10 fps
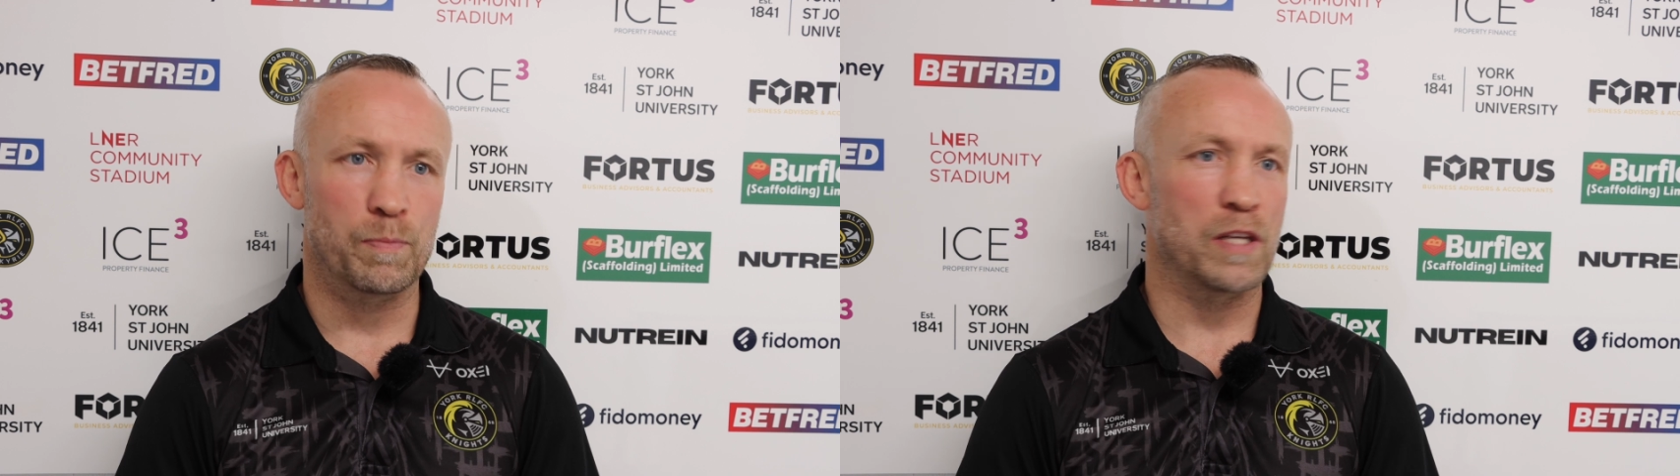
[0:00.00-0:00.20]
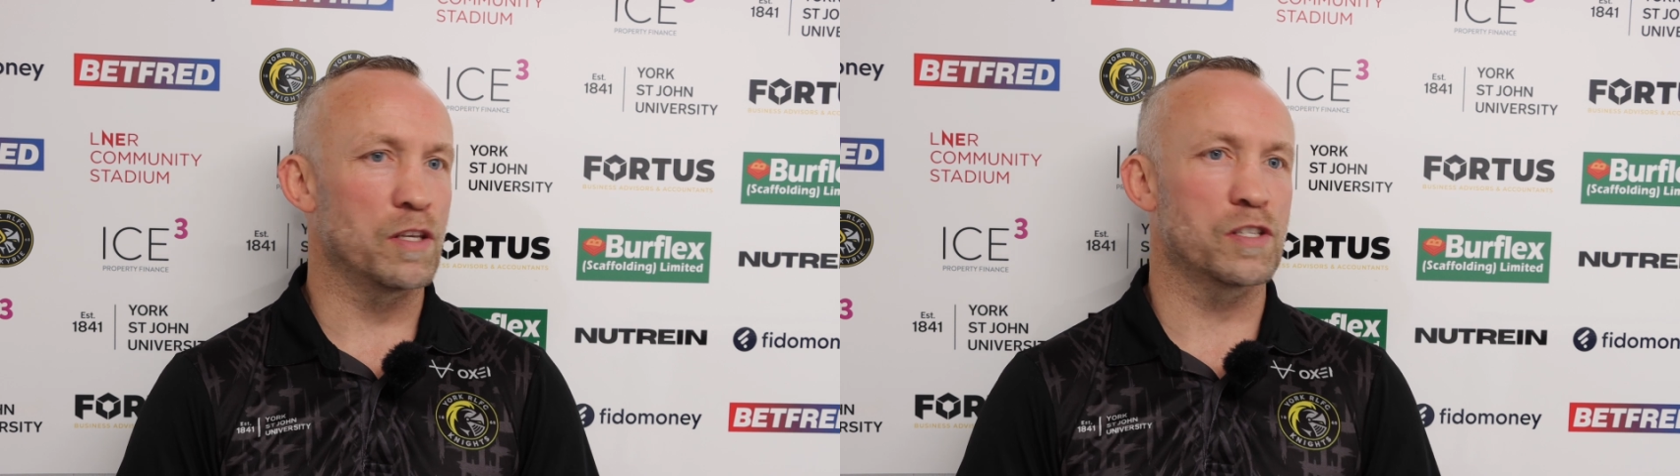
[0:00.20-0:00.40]
he'd
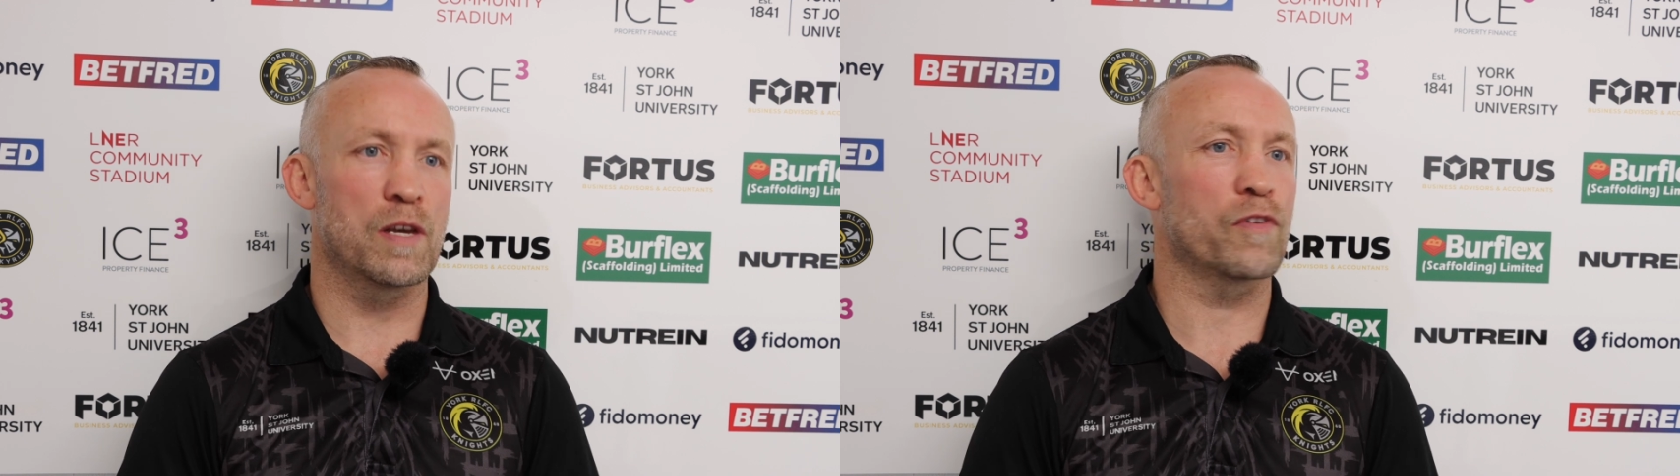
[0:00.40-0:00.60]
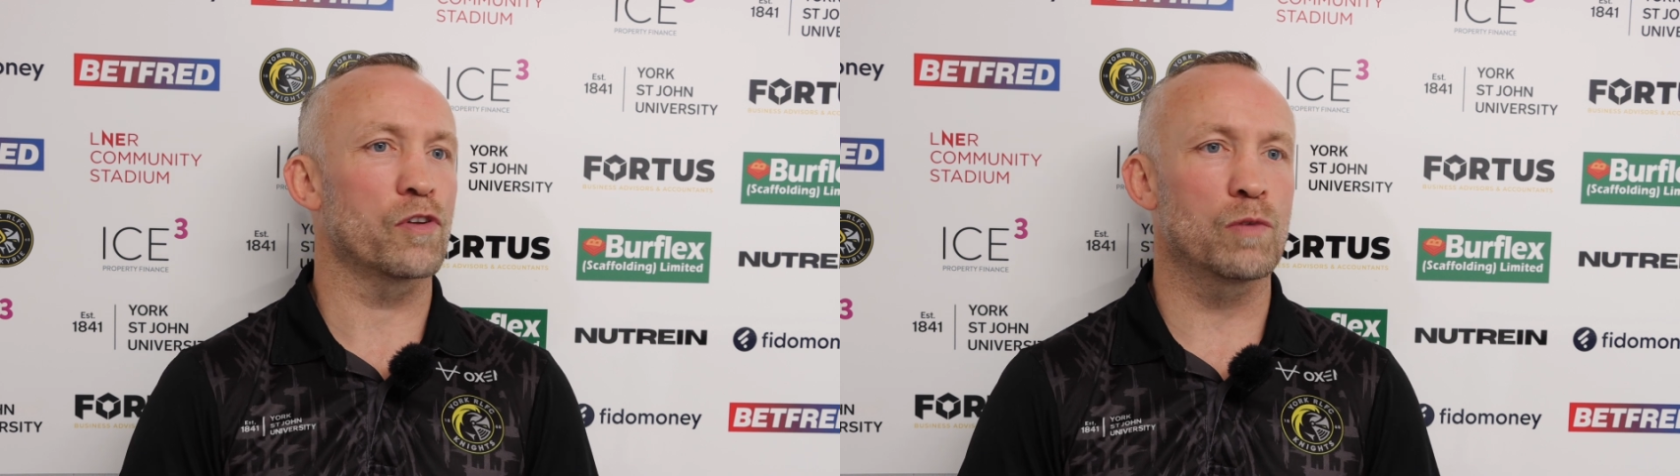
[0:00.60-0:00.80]
be in your
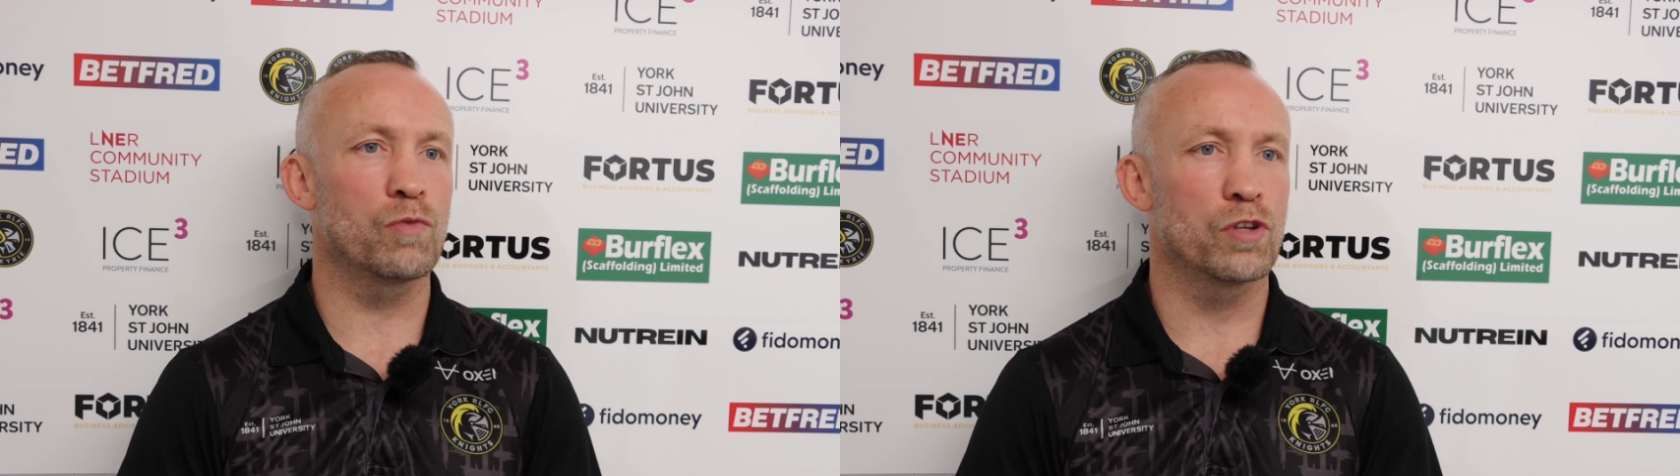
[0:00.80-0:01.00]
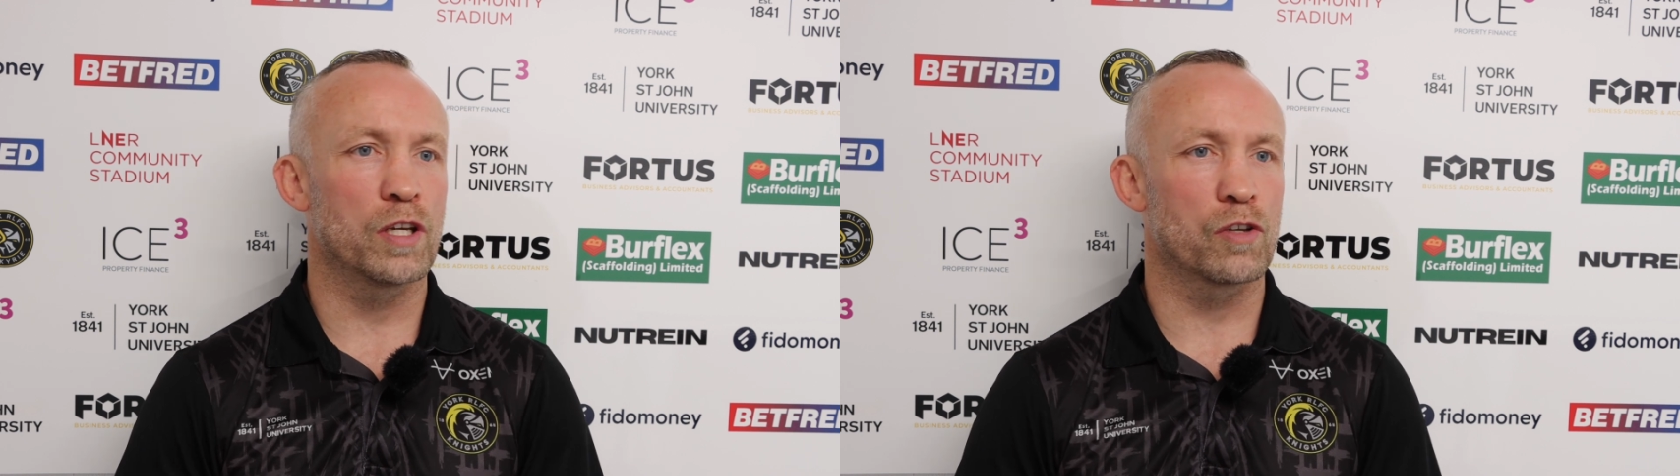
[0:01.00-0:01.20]
17,
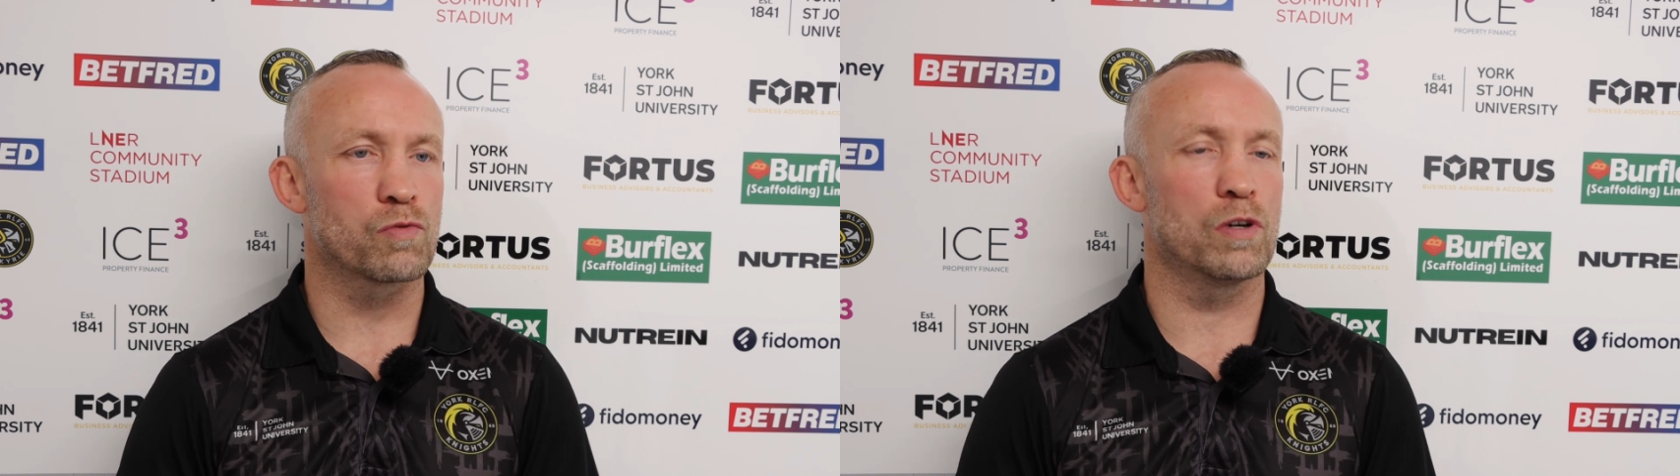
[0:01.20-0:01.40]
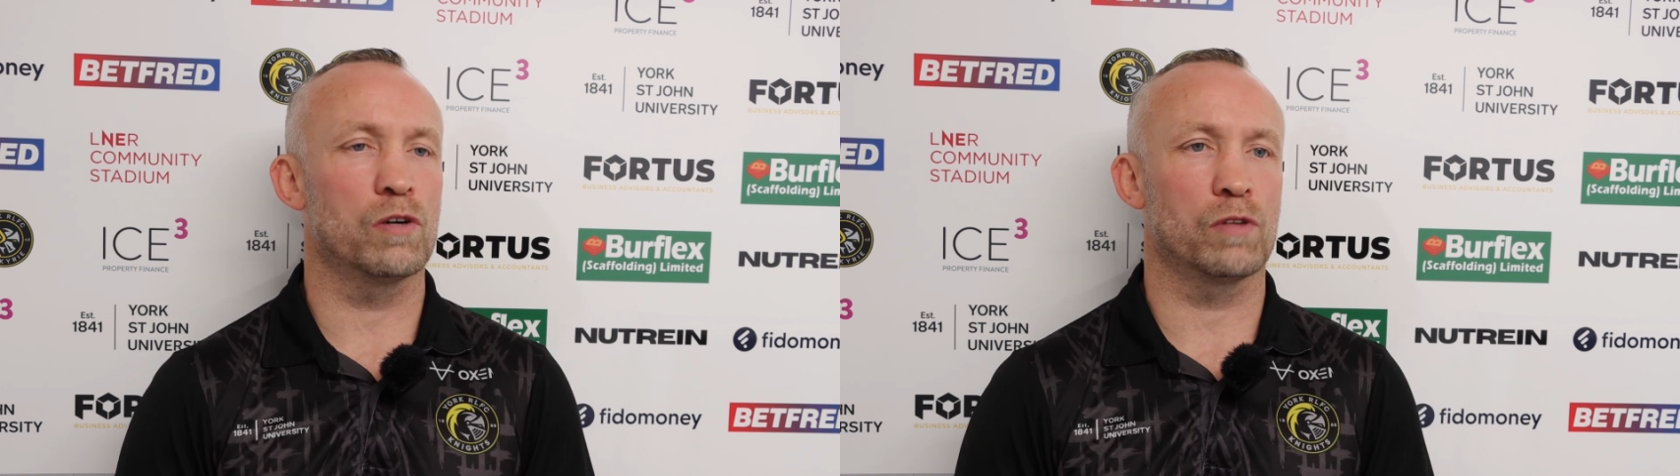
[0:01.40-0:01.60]
wouldn't he, as
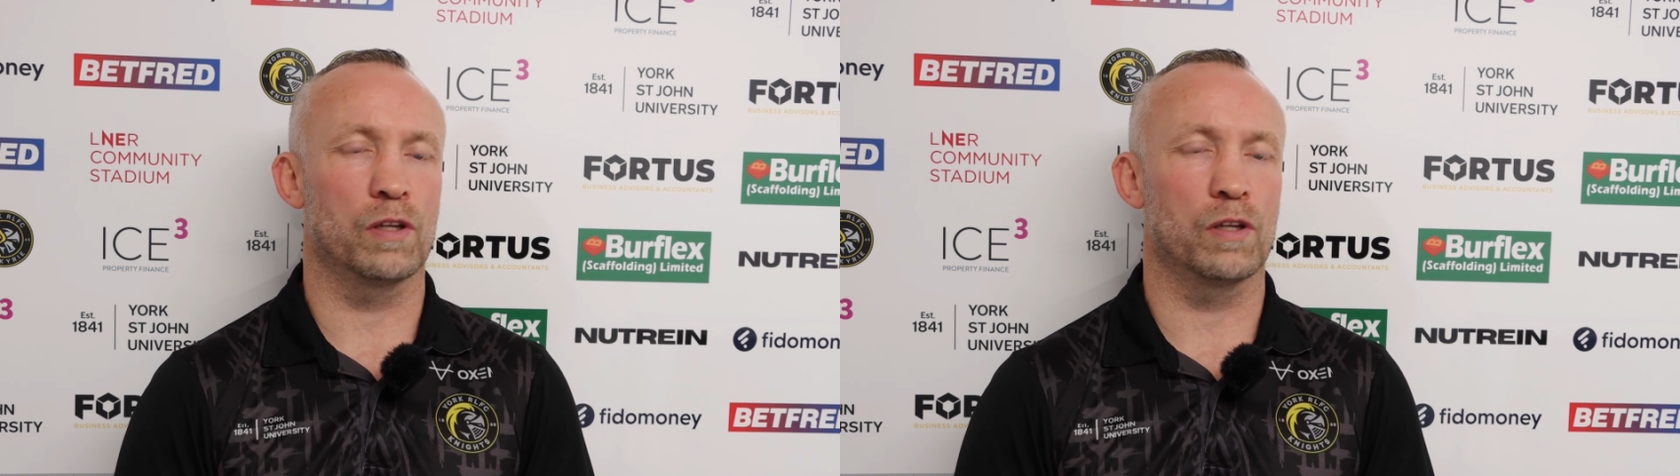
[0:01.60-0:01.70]
well,